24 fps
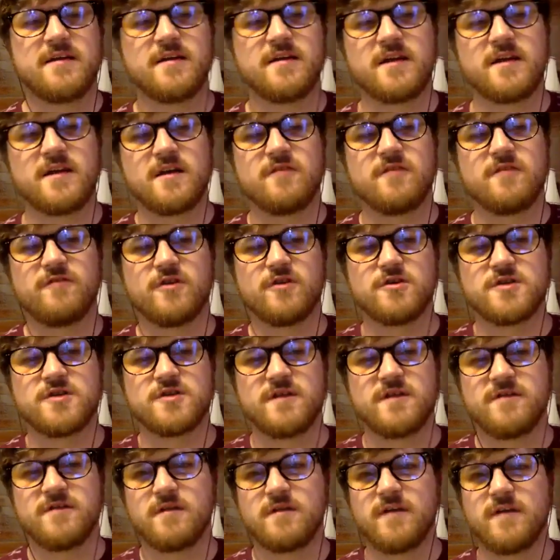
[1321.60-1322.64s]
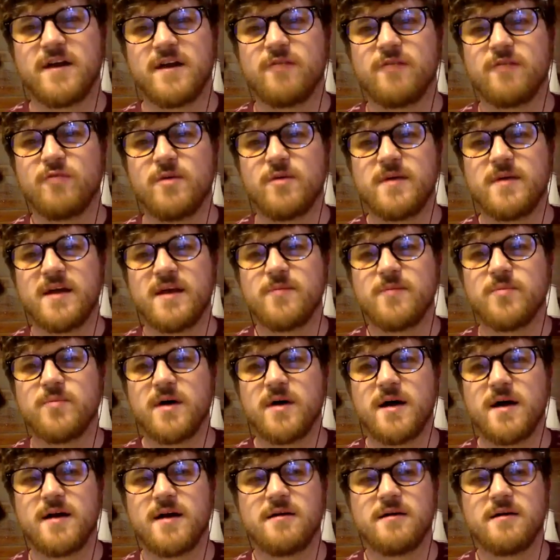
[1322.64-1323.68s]
and the Conversion of the Later Roman
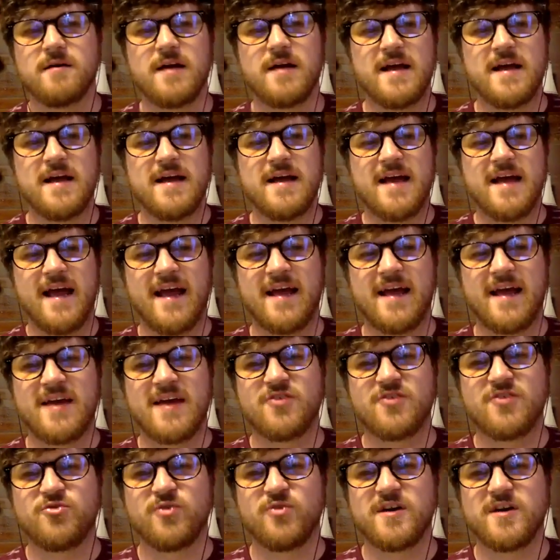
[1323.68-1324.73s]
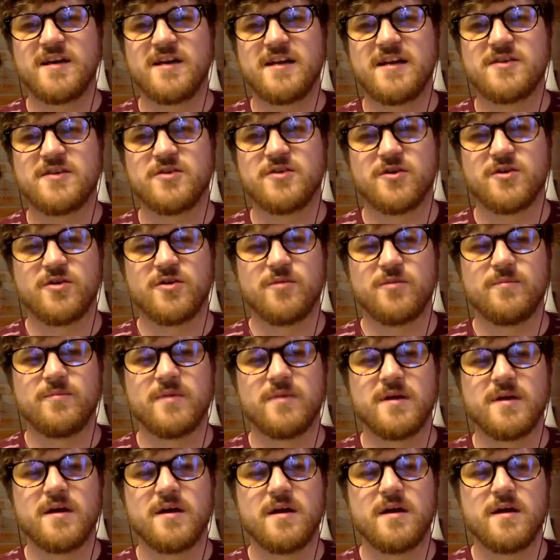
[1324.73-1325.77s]
Empire, and Trinity term,
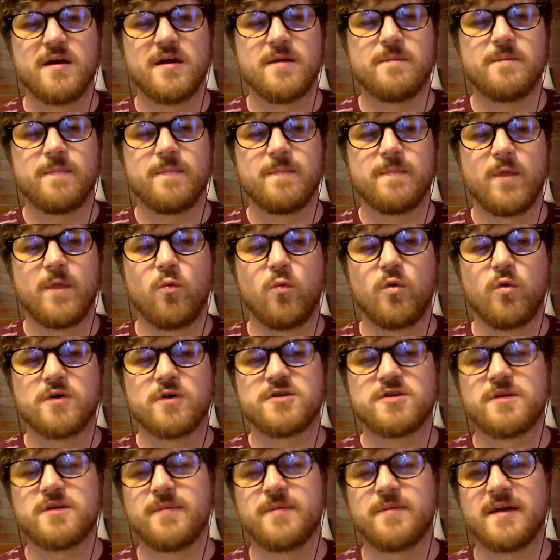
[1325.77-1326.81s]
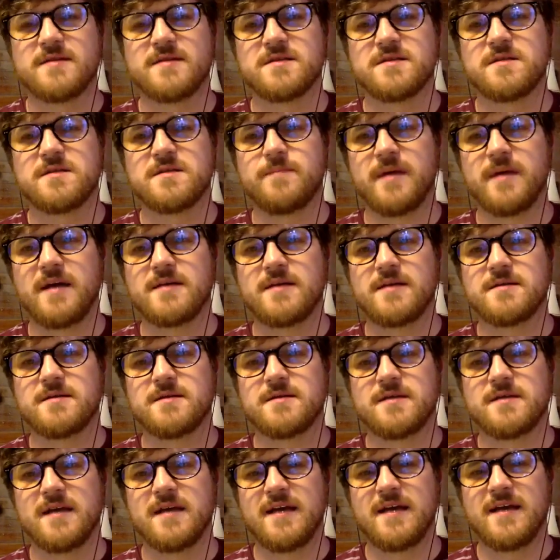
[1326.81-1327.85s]
Worship and
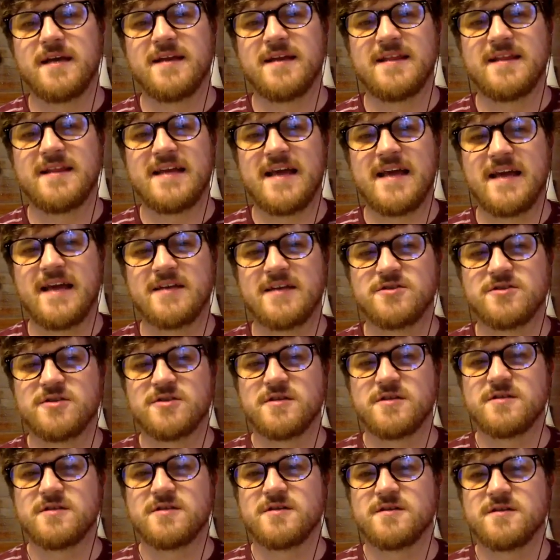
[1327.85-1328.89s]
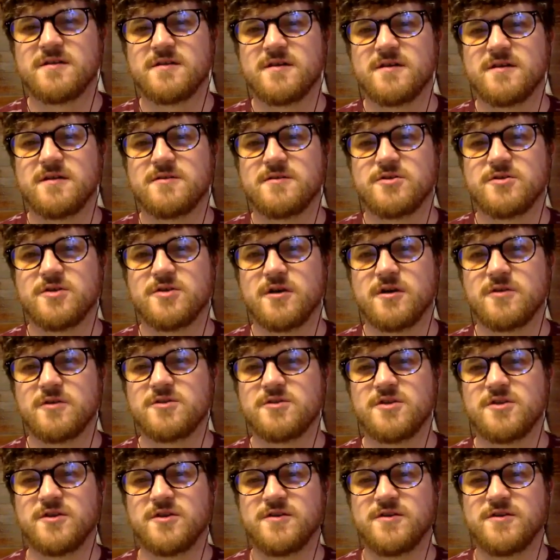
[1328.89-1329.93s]
Space and the Ancient
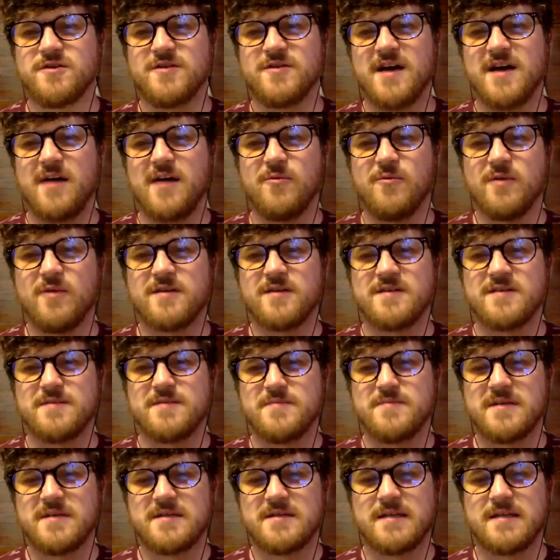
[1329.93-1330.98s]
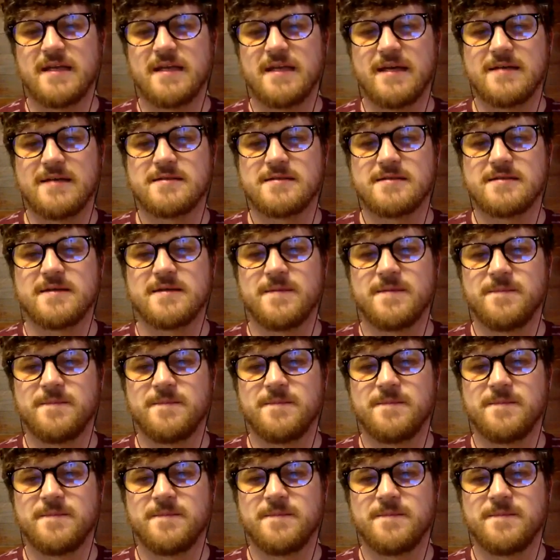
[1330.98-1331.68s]
Church. You do not want to miss these.